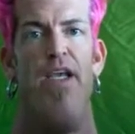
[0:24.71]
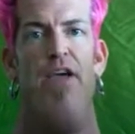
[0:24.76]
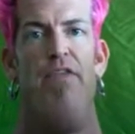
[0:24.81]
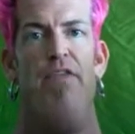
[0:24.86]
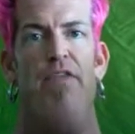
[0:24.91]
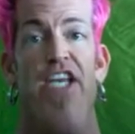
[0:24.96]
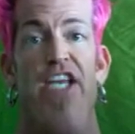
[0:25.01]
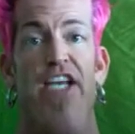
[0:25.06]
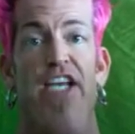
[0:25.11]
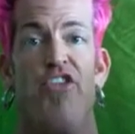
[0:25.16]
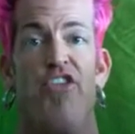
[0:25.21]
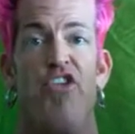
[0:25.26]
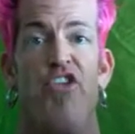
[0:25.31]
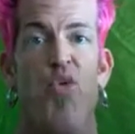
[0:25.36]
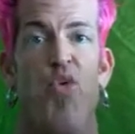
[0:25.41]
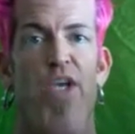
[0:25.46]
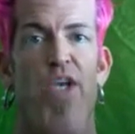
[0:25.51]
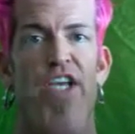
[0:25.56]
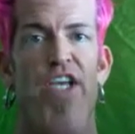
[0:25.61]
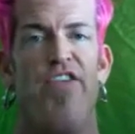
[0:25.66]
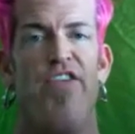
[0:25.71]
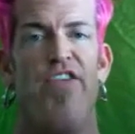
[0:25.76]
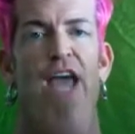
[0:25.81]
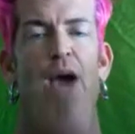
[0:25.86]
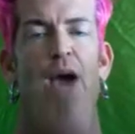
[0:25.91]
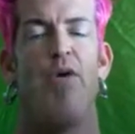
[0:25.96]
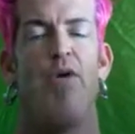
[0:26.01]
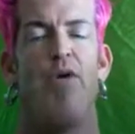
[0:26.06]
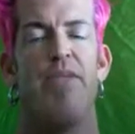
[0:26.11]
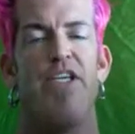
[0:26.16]
for the next 2 weeks,
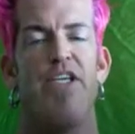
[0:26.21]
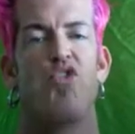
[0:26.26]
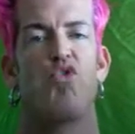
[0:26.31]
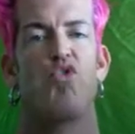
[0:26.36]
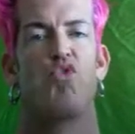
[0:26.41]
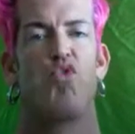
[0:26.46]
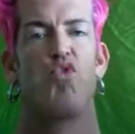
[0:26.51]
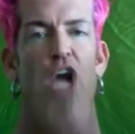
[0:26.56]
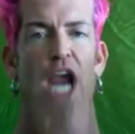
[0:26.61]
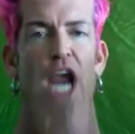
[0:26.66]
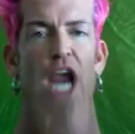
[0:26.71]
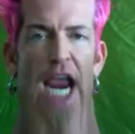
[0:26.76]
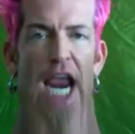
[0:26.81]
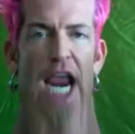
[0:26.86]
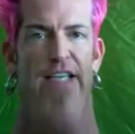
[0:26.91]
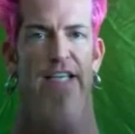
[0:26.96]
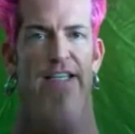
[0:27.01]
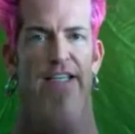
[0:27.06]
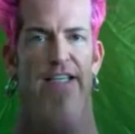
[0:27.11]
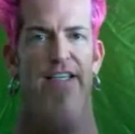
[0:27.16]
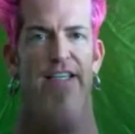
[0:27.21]
that would be great.